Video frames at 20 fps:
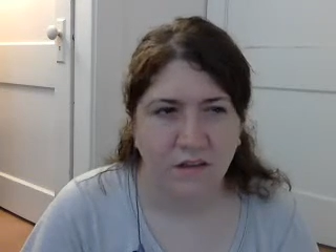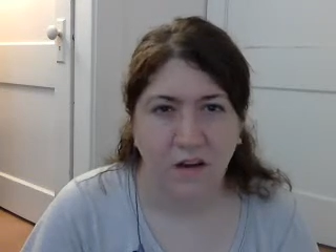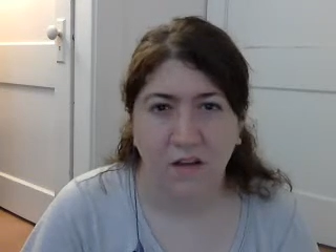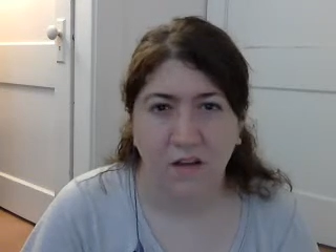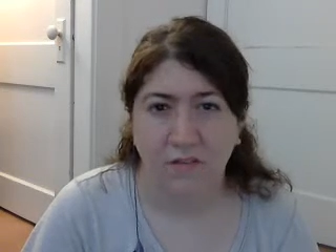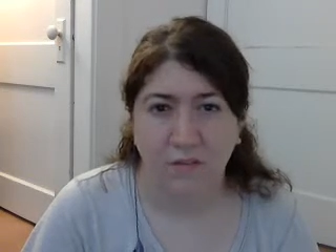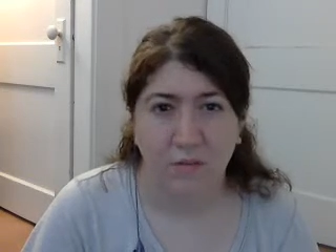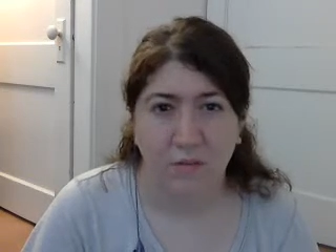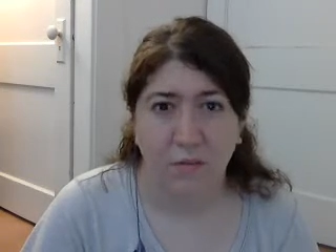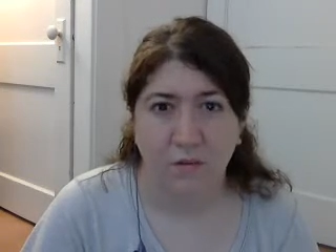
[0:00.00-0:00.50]

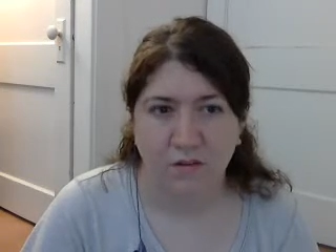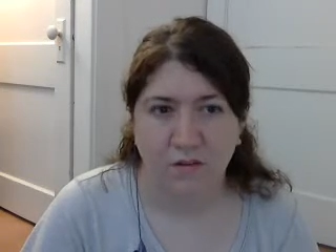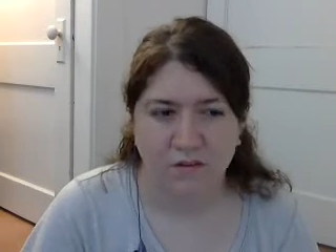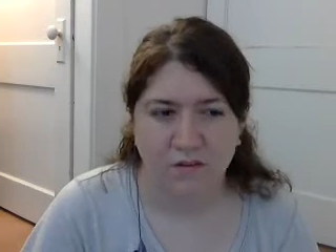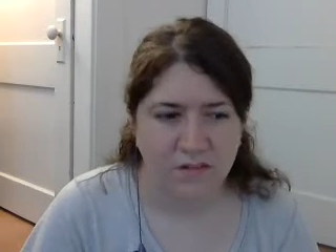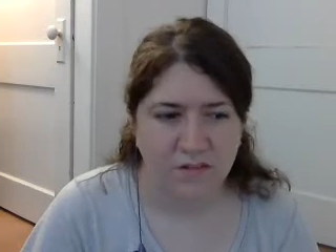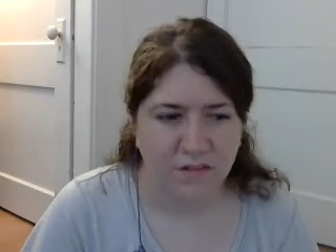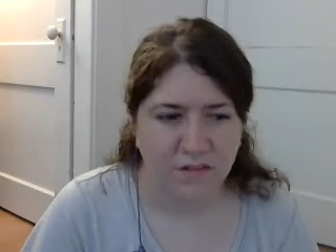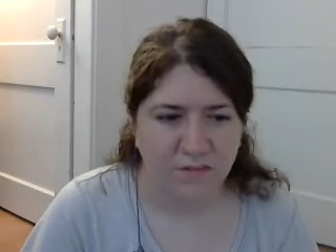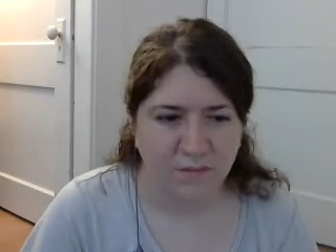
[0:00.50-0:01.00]
Of
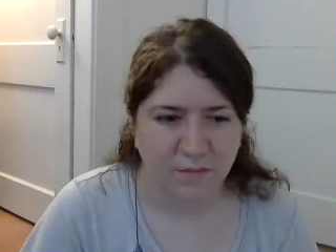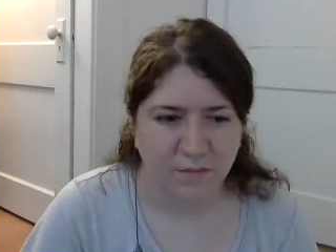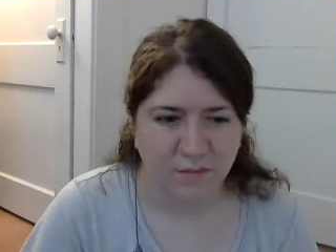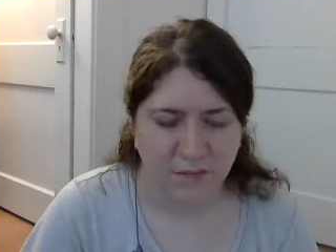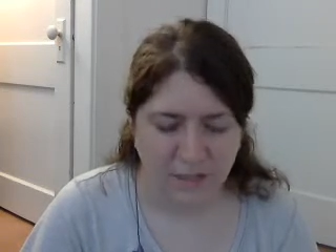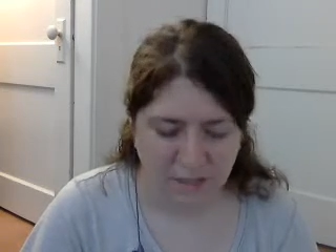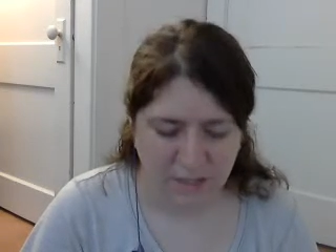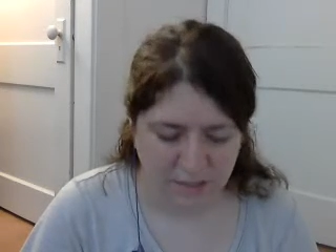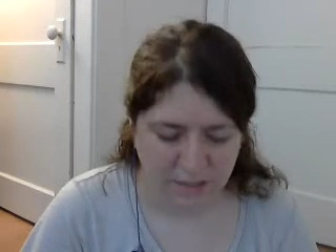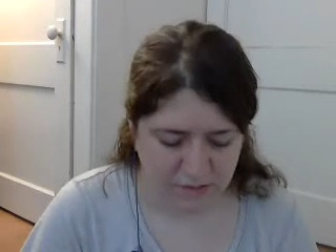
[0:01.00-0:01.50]
course, everyone
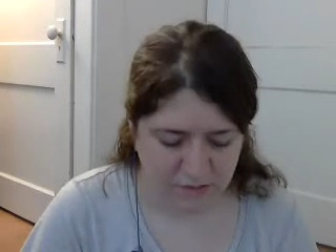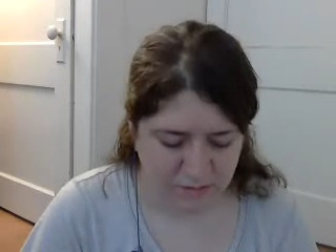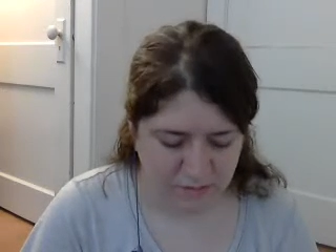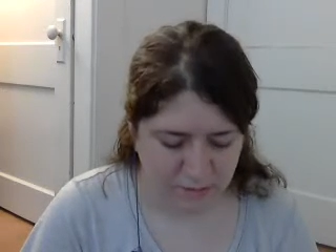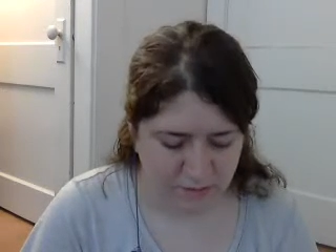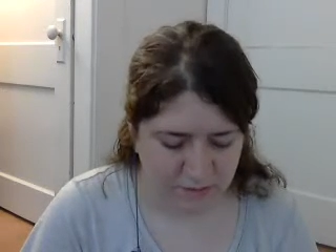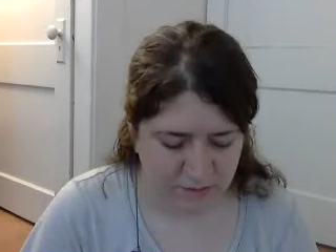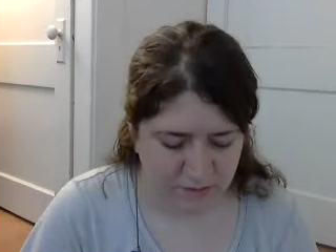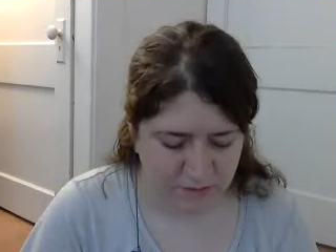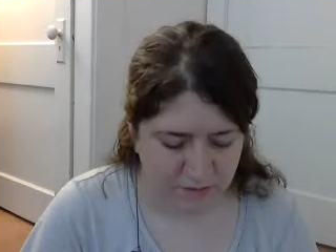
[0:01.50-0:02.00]
hates the
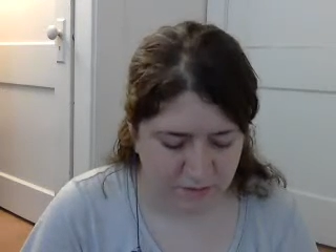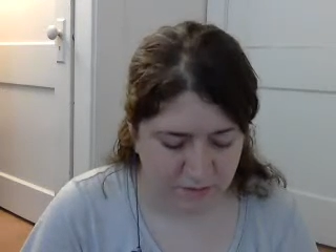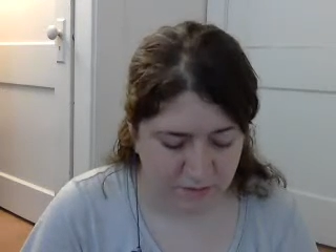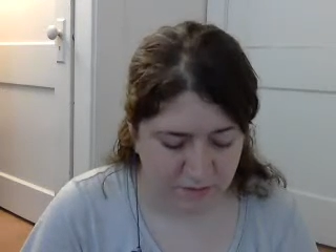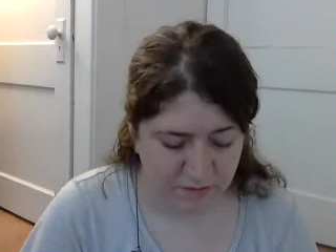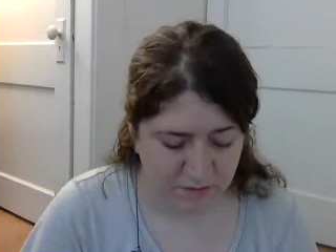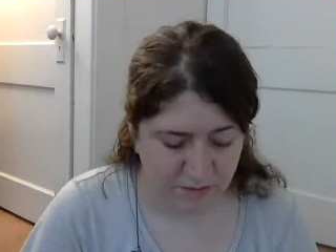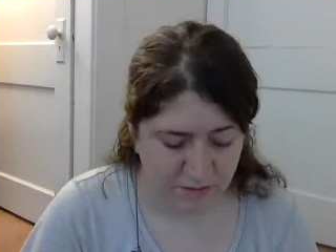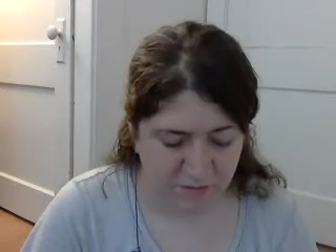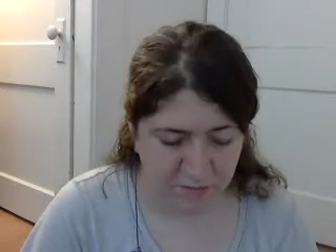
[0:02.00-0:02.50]
way they feel
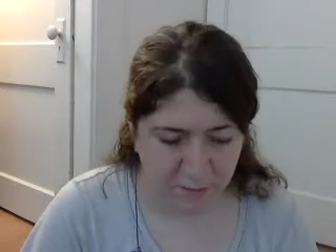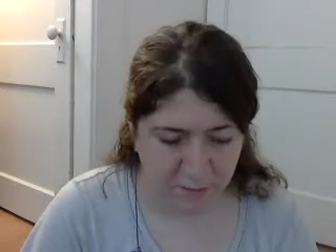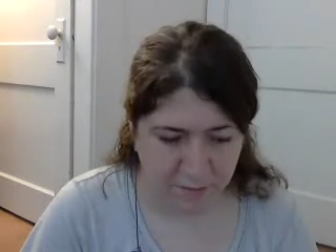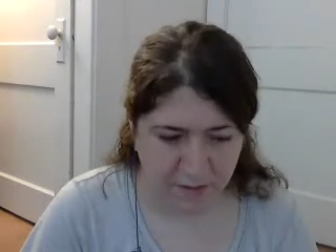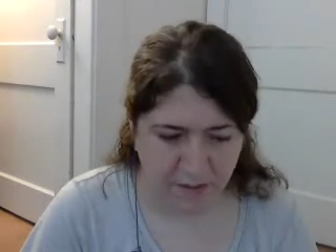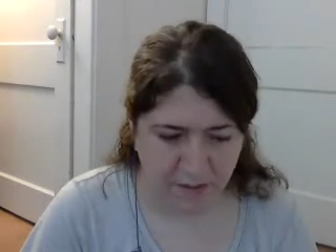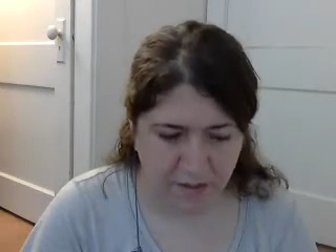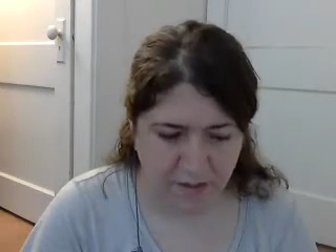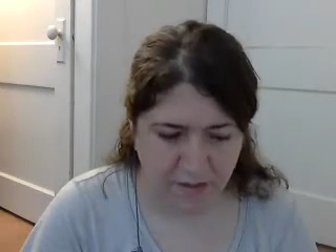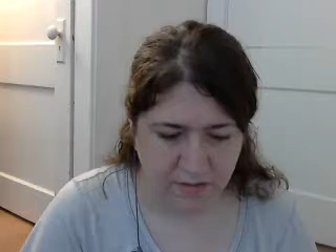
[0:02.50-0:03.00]
when they have a
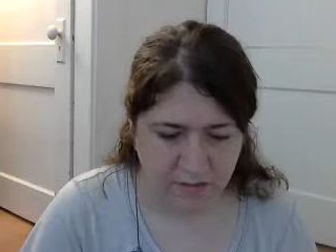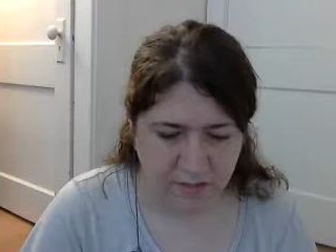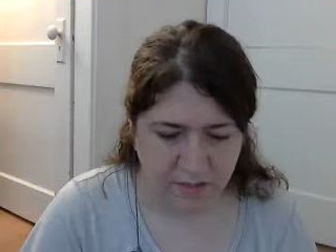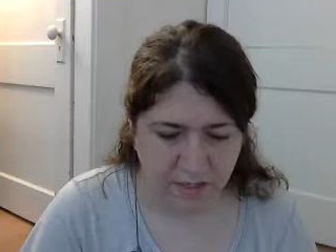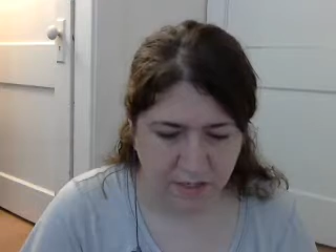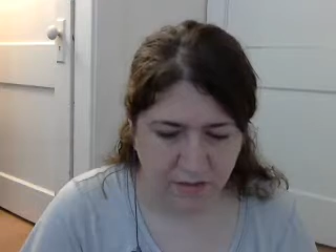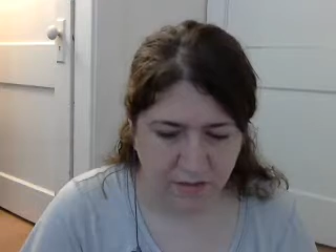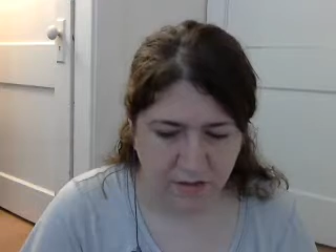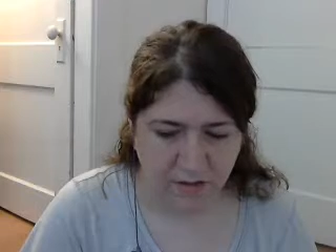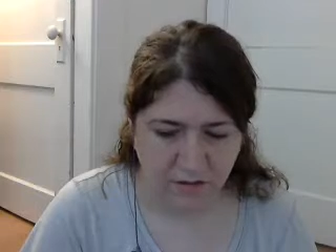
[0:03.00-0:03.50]
panic
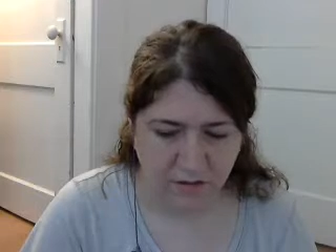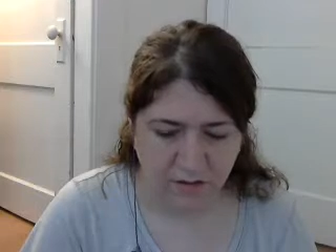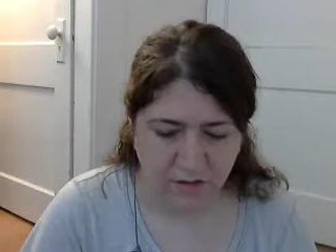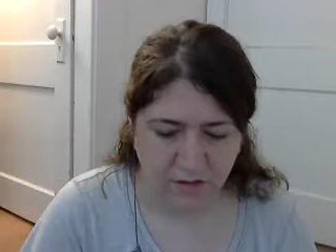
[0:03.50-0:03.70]
attack.